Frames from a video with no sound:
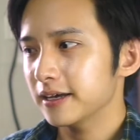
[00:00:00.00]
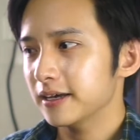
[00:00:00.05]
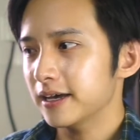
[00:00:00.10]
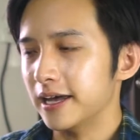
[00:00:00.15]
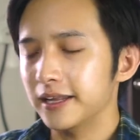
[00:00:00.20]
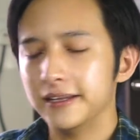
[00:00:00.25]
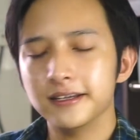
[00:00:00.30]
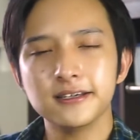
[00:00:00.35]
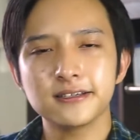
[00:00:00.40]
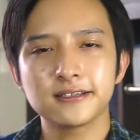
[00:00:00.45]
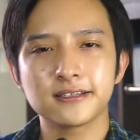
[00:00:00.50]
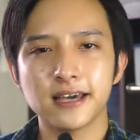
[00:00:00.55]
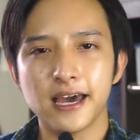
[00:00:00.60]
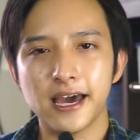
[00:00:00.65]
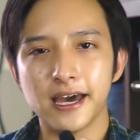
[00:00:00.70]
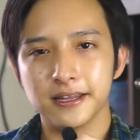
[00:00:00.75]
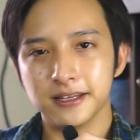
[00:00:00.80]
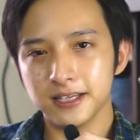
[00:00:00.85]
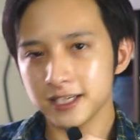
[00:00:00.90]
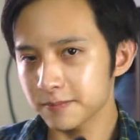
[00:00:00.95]
At least
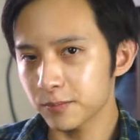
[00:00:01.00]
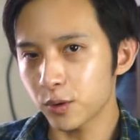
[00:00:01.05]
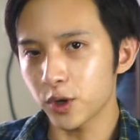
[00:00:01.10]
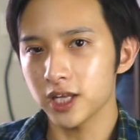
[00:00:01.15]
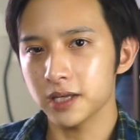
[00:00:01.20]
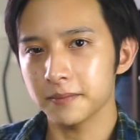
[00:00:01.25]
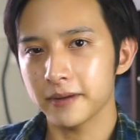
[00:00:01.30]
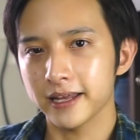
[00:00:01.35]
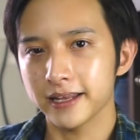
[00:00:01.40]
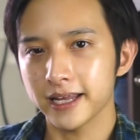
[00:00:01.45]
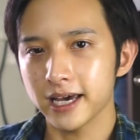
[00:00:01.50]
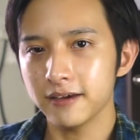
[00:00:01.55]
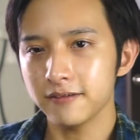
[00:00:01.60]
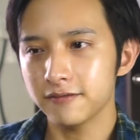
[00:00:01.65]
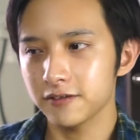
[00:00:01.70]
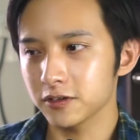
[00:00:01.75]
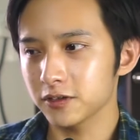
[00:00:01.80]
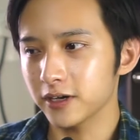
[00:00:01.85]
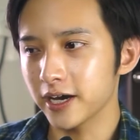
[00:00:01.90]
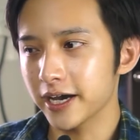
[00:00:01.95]
at this point in my life,
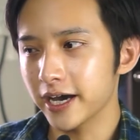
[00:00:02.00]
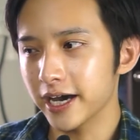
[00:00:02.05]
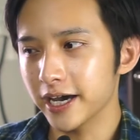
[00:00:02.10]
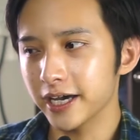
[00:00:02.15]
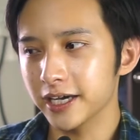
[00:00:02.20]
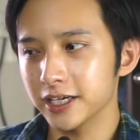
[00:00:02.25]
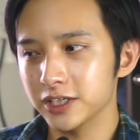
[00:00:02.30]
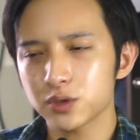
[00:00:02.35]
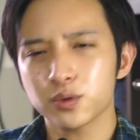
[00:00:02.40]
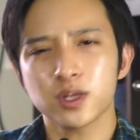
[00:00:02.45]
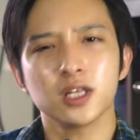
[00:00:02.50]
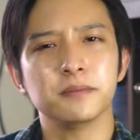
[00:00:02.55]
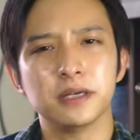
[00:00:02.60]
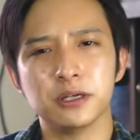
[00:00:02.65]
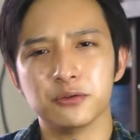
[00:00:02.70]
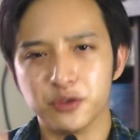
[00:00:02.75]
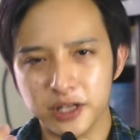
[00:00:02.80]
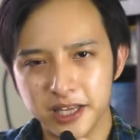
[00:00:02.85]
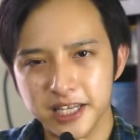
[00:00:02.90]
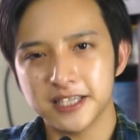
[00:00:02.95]
you know, I just want to be
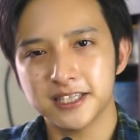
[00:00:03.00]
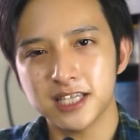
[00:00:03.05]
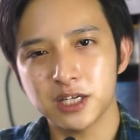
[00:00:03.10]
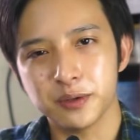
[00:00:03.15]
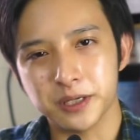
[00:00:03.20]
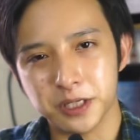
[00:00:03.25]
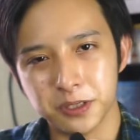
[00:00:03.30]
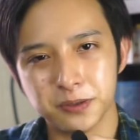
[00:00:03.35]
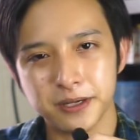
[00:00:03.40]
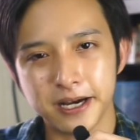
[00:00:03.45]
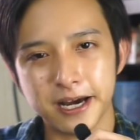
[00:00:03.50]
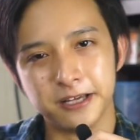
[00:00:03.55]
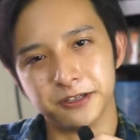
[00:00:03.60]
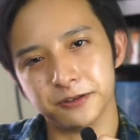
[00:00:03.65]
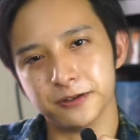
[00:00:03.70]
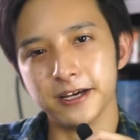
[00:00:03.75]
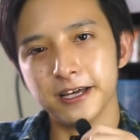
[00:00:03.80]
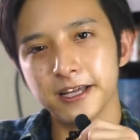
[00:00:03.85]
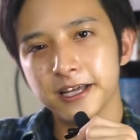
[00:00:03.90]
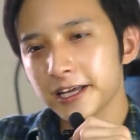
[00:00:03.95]
realistic with you guys,
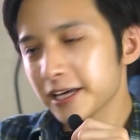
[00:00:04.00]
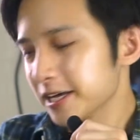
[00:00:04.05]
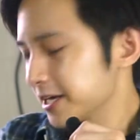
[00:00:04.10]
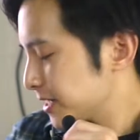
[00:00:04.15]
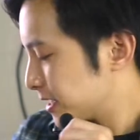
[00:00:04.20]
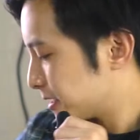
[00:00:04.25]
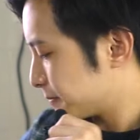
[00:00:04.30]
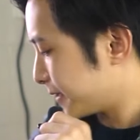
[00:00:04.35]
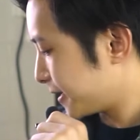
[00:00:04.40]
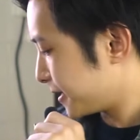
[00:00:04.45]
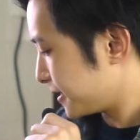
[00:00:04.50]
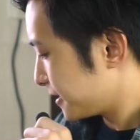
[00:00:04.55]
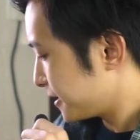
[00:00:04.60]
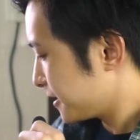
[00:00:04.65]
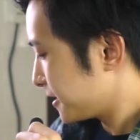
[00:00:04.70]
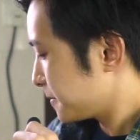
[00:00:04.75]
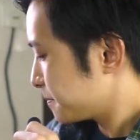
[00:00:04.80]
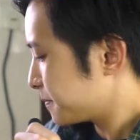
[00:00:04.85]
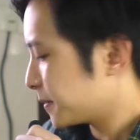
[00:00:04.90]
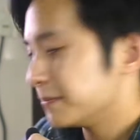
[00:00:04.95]
right?
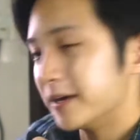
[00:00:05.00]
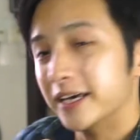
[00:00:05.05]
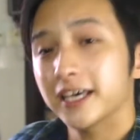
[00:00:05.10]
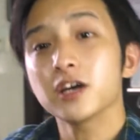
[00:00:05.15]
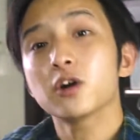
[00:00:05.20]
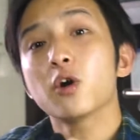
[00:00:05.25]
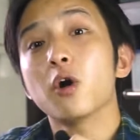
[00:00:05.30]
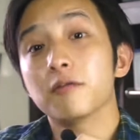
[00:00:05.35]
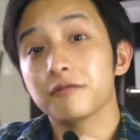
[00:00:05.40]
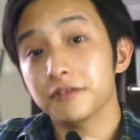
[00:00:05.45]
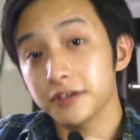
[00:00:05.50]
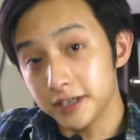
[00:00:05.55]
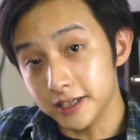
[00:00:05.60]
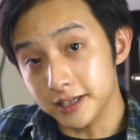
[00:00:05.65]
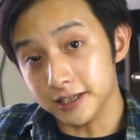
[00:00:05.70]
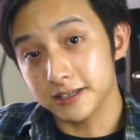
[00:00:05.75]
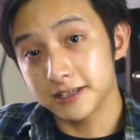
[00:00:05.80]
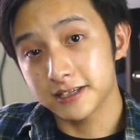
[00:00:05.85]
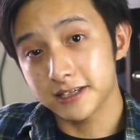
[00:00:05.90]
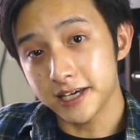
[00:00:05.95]
But making coffee
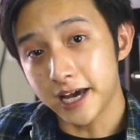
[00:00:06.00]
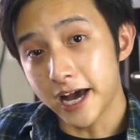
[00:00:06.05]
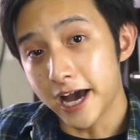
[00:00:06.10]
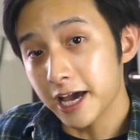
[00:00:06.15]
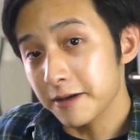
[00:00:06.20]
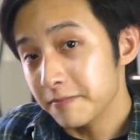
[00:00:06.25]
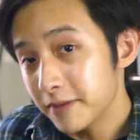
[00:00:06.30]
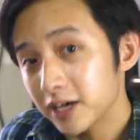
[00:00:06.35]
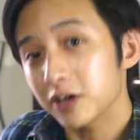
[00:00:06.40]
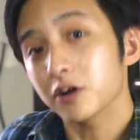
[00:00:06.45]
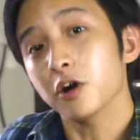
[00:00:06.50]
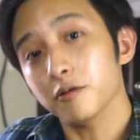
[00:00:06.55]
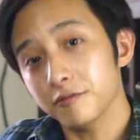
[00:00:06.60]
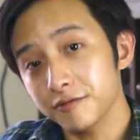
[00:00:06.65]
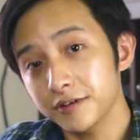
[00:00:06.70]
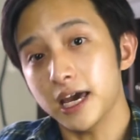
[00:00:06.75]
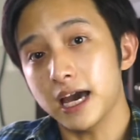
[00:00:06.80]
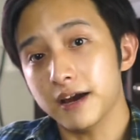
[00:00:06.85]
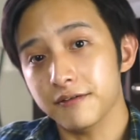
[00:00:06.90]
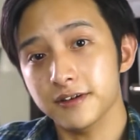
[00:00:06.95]
is, I make
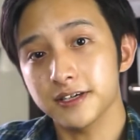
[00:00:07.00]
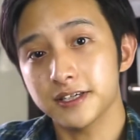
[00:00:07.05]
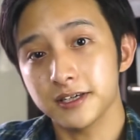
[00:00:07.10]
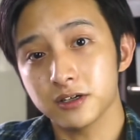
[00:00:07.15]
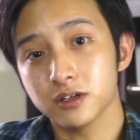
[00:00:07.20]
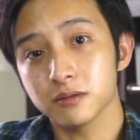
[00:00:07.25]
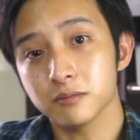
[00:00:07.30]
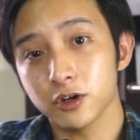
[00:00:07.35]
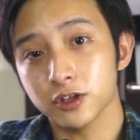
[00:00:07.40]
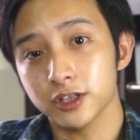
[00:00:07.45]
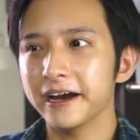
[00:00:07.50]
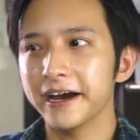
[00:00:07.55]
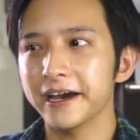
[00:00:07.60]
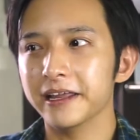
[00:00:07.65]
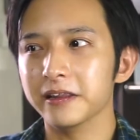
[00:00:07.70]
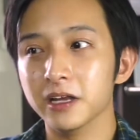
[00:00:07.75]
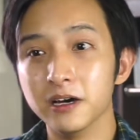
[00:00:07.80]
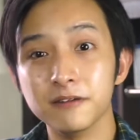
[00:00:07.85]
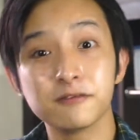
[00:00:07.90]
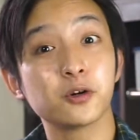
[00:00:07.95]
coffee every single morning. I
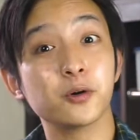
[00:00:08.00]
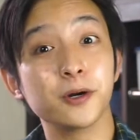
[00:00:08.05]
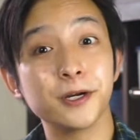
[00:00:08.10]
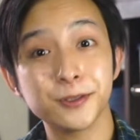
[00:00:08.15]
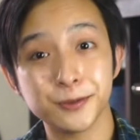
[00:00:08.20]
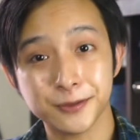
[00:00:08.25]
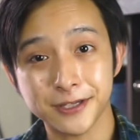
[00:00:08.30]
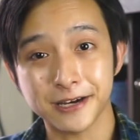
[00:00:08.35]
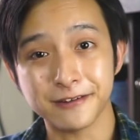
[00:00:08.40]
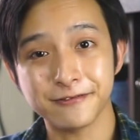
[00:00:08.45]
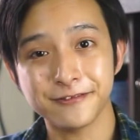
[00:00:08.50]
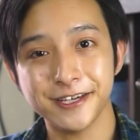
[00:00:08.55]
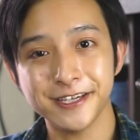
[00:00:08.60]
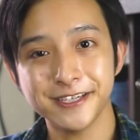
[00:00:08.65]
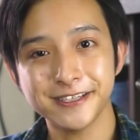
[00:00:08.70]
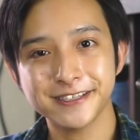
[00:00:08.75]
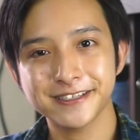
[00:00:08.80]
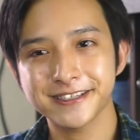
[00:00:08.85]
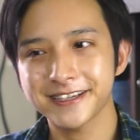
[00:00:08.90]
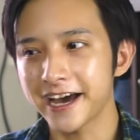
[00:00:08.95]
love going to
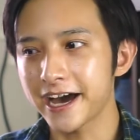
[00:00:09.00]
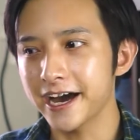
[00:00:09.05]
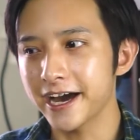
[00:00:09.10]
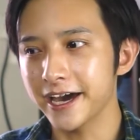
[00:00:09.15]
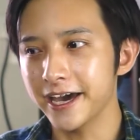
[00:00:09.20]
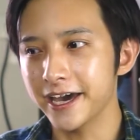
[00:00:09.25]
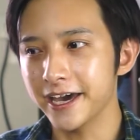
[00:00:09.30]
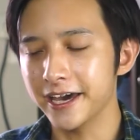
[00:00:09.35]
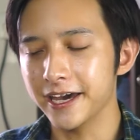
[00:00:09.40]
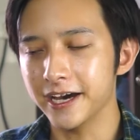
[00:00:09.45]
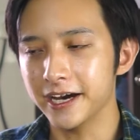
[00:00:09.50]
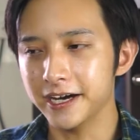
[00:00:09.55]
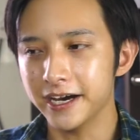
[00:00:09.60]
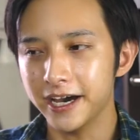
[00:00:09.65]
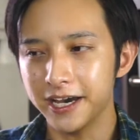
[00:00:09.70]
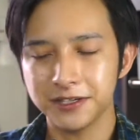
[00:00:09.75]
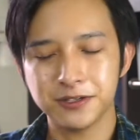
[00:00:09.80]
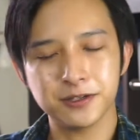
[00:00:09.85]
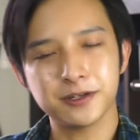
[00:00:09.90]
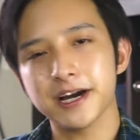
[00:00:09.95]
cafes.
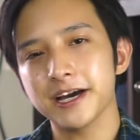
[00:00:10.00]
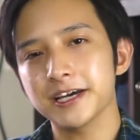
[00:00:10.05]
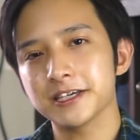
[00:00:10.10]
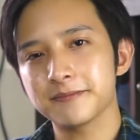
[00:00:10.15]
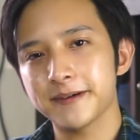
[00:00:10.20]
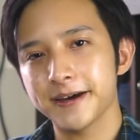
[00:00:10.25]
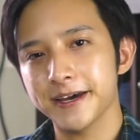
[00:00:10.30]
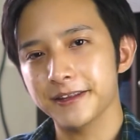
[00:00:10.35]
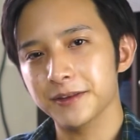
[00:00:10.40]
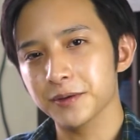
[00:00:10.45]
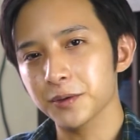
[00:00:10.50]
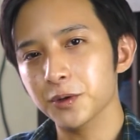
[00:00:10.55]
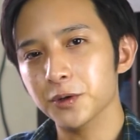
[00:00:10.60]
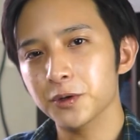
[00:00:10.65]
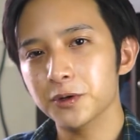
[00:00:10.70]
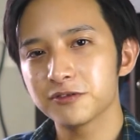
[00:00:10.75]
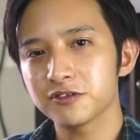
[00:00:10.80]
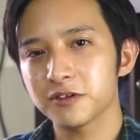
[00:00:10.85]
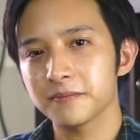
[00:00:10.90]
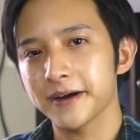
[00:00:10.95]
As you guys might
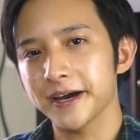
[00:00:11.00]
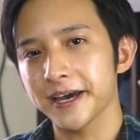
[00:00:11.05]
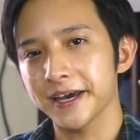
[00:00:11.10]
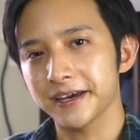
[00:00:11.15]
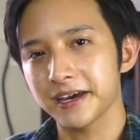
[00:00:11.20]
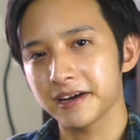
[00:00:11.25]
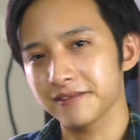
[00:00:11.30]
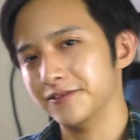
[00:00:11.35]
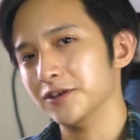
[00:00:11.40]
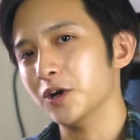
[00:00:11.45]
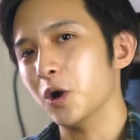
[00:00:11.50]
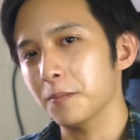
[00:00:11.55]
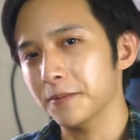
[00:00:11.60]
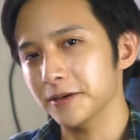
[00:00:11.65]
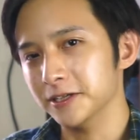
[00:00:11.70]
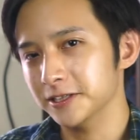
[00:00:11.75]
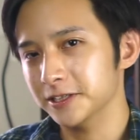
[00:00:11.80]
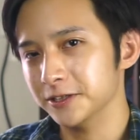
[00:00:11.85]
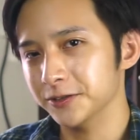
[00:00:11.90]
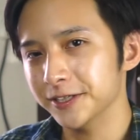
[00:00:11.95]
know from my cafe
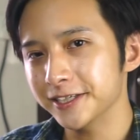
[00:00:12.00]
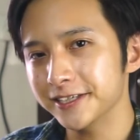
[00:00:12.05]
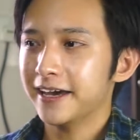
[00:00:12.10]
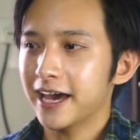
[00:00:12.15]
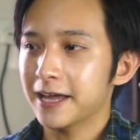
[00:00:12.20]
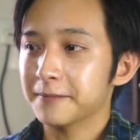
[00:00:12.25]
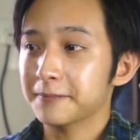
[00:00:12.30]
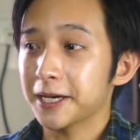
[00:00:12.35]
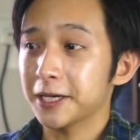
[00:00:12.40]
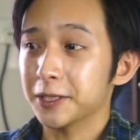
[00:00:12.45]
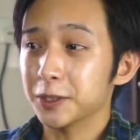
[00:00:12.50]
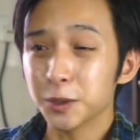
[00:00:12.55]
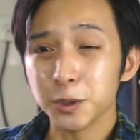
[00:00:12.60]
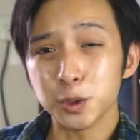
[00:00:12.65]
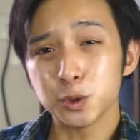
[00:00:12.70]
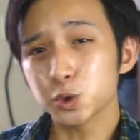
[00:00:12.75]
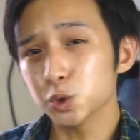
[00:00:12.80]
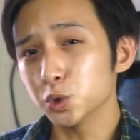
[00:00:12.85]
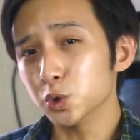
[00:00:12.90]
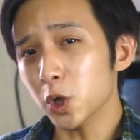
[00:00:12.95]
hopping series, and my
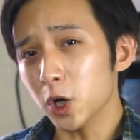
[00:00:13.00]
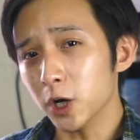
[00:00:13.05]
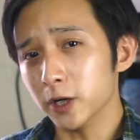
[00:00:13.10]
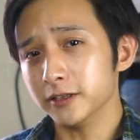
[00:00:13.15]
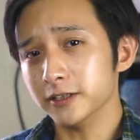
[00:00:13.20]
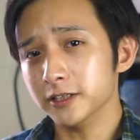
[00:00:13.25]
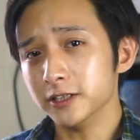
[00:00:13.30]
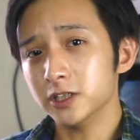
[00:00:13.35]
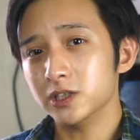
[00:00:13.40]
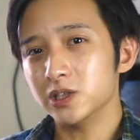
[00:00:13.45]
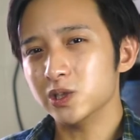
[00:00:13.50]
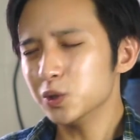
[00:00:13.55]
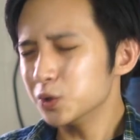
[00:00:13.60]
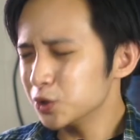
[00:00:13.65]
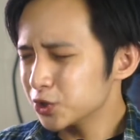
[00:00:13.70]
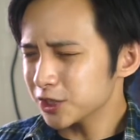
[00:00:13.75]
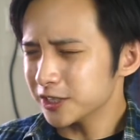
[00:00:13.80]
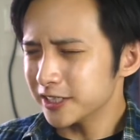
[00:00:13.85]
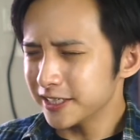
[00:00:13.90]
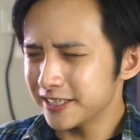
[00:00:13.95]
go-to order
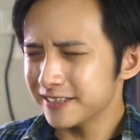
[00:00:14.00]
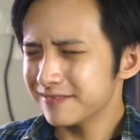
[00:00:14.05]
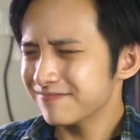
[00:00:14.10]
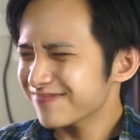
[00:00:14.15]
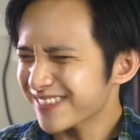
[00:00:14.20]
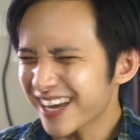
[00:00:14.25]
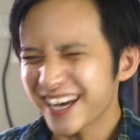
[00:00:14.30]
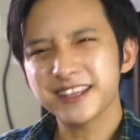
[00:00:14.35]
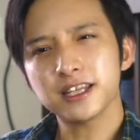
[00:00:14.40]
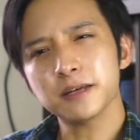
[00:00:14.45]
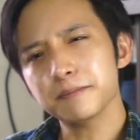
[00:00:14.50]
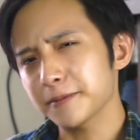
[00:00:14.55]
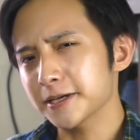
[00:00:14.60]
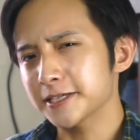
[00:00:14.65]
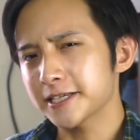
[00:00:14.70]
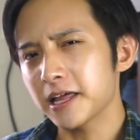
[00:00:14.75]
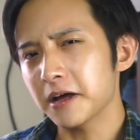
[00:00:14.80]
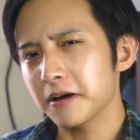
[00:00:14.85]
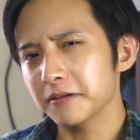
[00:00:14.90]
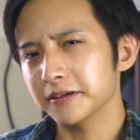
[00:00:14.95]
usually
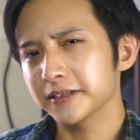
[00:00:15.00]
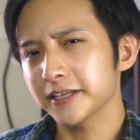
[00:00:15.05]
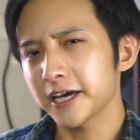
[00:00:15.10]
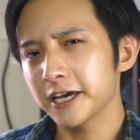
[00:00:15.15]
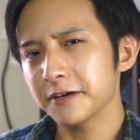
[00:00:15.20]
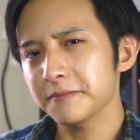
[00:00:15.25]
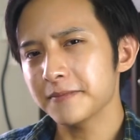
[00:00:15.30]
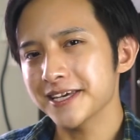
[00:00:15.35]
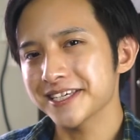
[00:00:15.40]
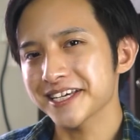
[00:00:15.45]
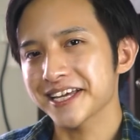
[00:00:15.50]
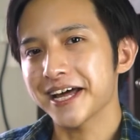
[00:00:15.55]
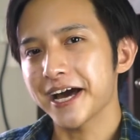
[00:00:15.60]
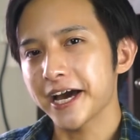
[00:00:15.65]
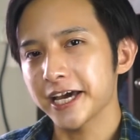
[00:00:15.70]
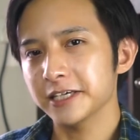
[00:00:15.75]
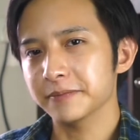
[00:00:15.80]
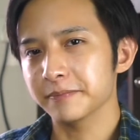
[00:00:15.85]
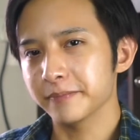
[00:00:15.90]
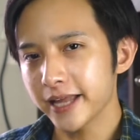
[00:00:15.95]
90% of the time is an
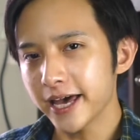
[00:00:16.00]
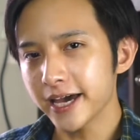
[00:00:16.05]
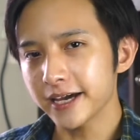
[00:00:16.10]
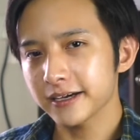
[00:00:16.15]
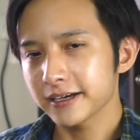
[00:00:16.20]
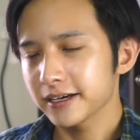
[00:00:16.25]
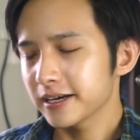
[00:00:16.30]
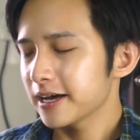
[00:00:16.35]
iced black.